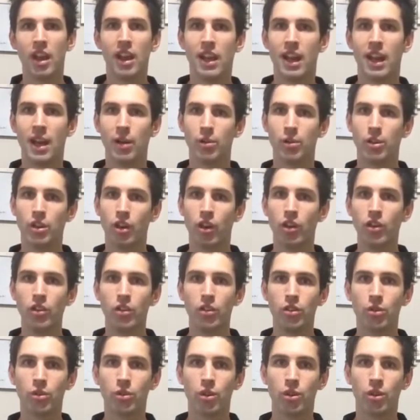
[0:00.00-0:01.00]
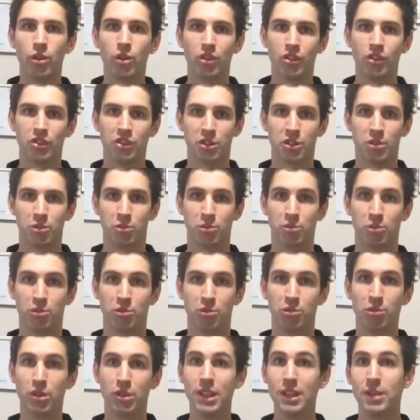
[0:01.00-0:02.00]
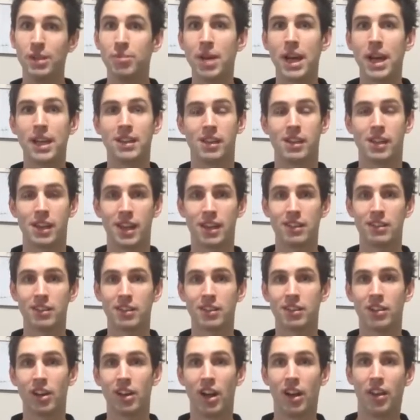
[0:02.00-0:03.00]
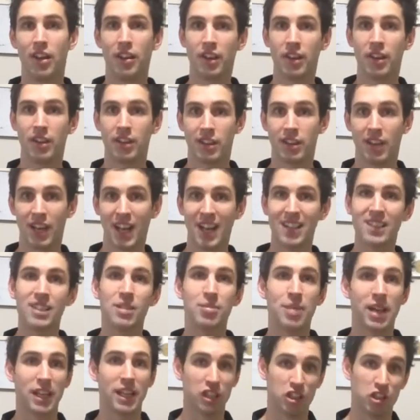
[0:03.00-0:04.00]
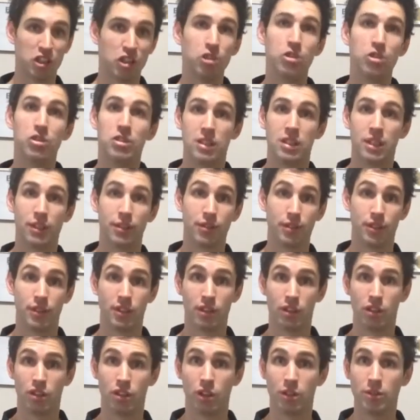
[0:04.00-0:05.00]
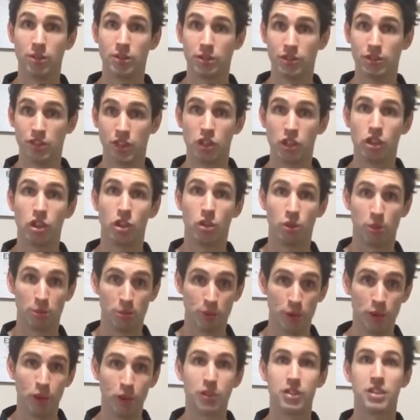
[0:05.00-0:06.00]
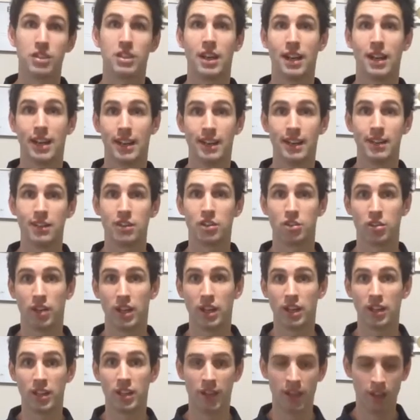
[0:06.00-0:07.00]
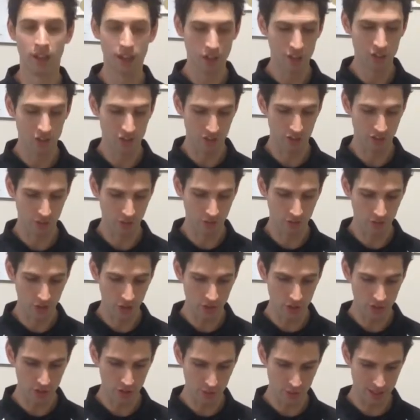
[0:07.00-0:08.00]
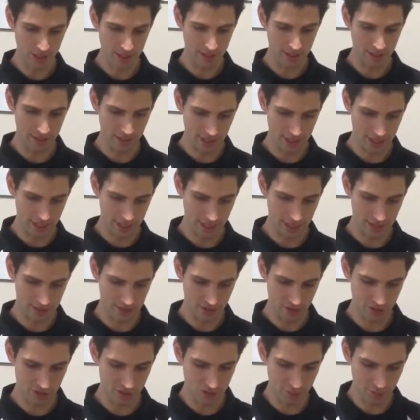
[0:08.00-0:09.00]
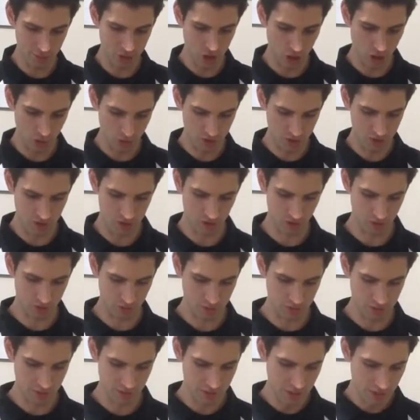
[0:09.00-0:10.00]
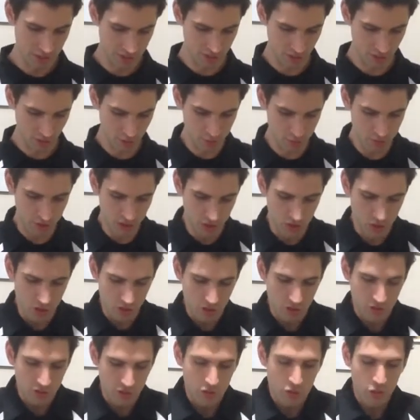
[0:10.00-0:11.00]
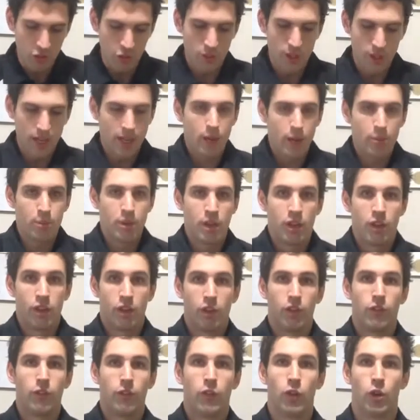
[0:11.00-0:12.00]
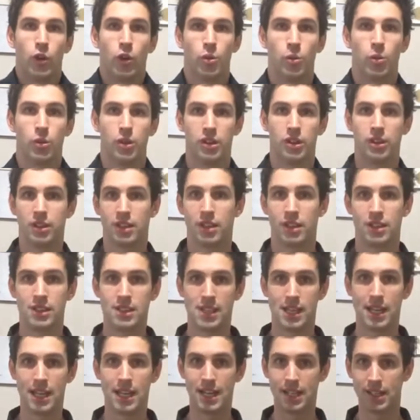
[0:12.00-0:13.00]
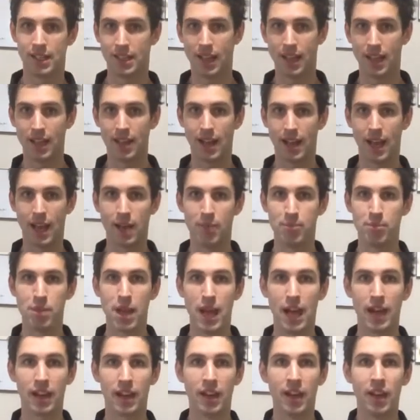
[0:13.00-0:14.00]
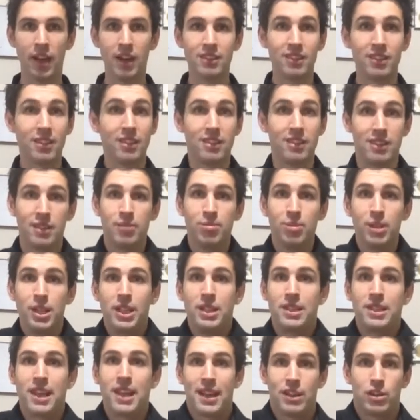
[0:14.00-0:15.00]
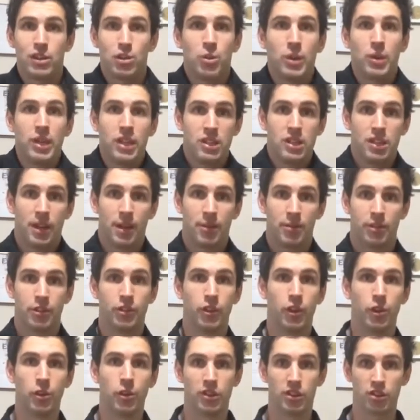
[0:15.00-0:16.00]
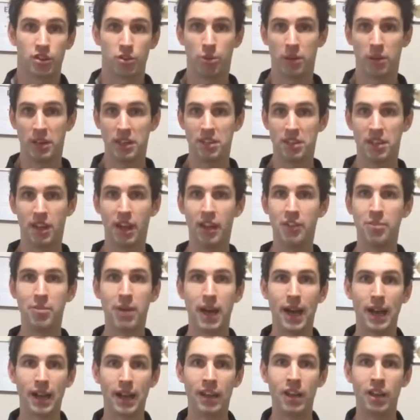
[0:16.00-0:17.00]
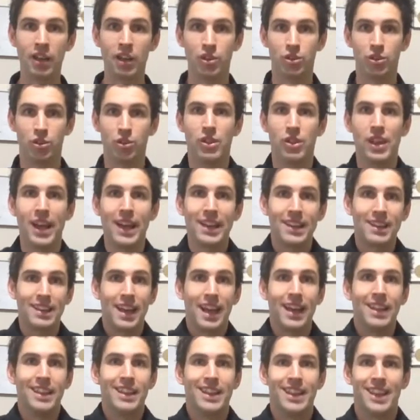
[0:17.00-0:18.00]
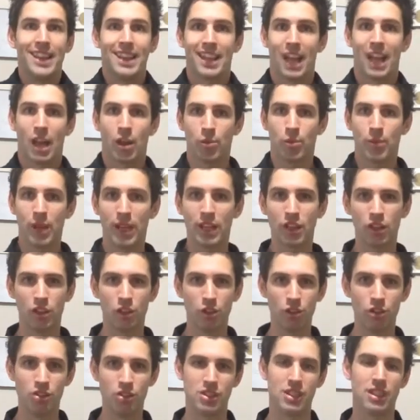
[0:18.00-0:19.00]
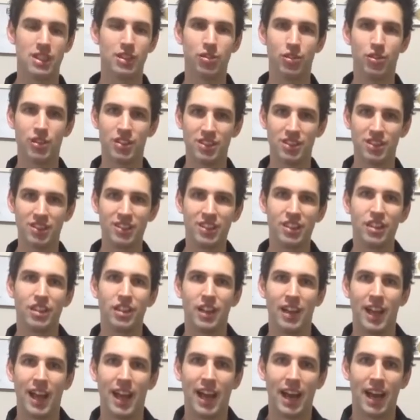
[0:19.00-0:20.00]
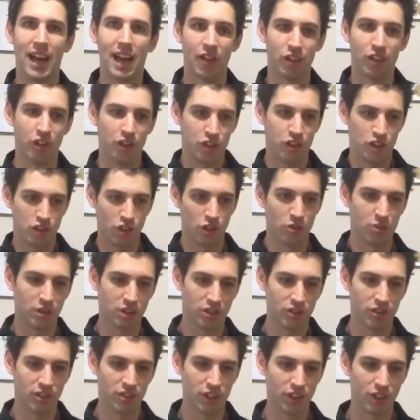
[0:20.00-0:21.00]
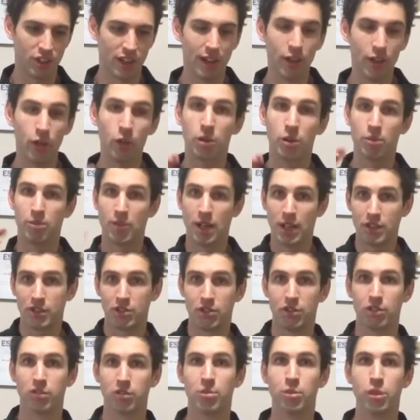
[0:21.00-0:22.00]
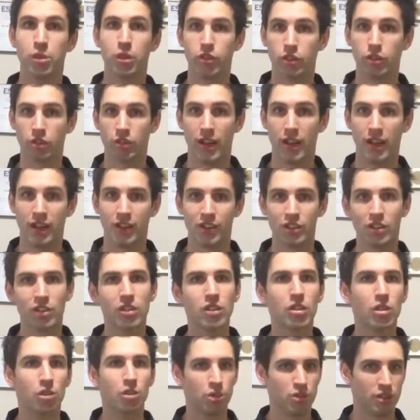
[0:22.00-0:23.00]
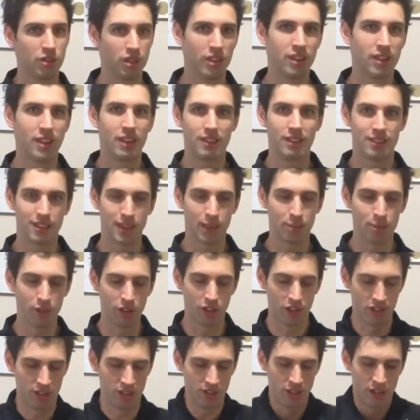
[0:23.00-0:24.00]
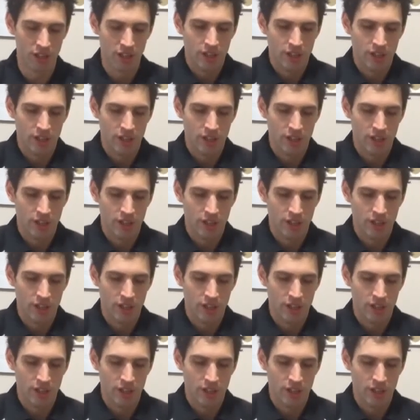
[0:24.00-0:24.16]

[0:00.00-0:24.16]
Now we'll go through some really basic exercises that can actually make a huge difference in terms of your shoulder posture and strength. So the first one is just some shoulder circles. So bring your shoulders all the way up, forwards, down and back. It's as simple as that, 20 times forwards, 20 times back. Do that daily and that'll make a huge difference just in how those shoulders feel, how all the muscles move around, and just loosen things up a lot.